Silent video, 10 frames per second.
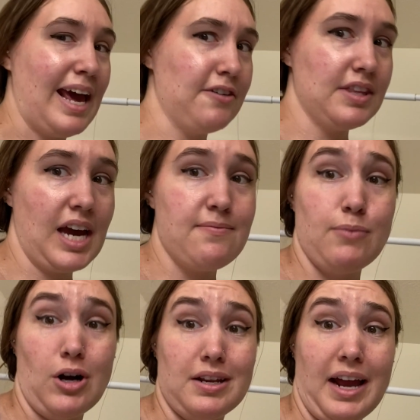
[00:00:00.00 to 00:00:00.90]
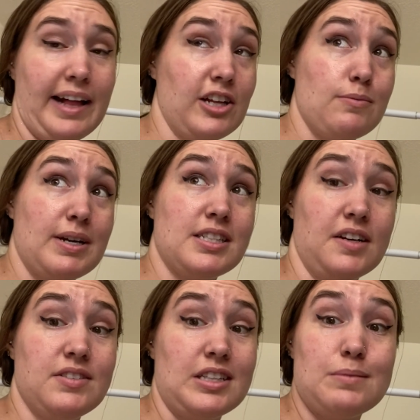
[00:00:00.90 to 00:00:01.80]
I don't think I've bought an eyeliner
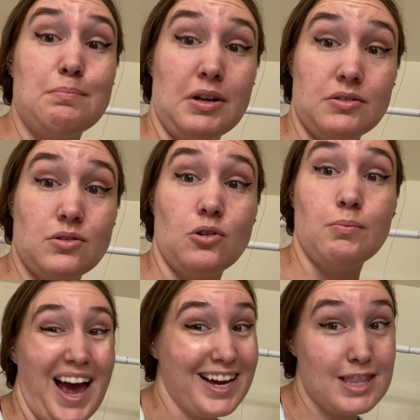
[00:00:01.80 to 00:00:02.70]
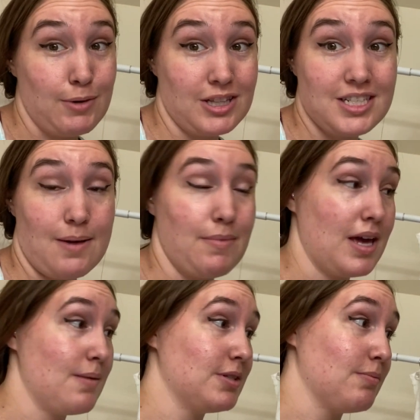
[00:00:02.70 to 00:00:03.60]
myself since middle school. I get them all the time in
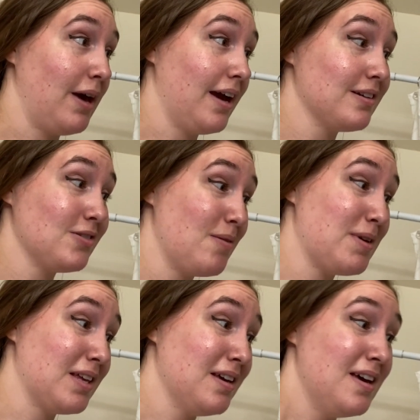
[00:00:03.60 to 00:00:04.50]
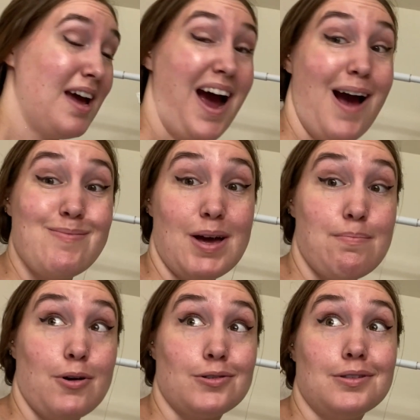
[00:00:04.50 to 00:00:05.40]
my Ipsy bag. So I mean, I'm not
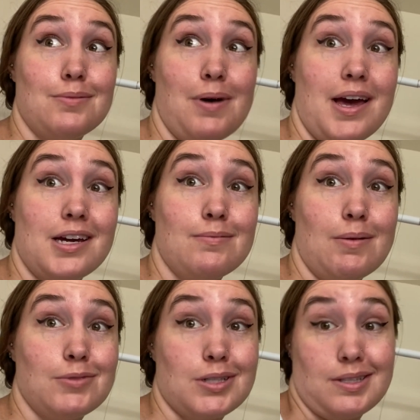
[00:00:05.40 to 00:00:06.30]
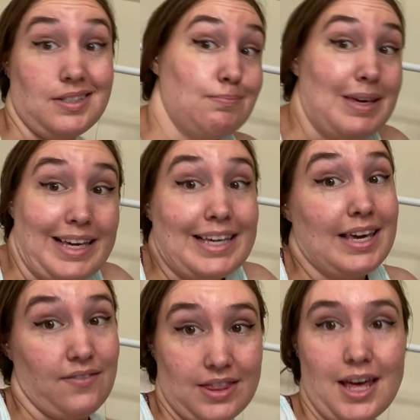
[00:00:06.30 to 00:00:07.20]
personally buying them, I'm just being
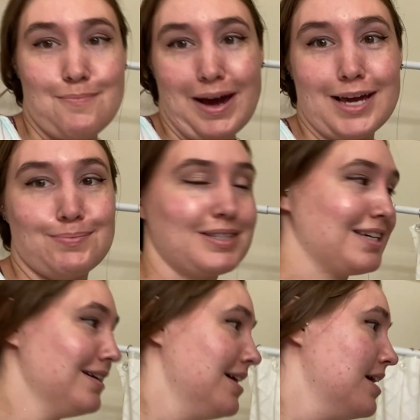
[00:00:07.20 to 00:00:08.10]
given them by Ipsy.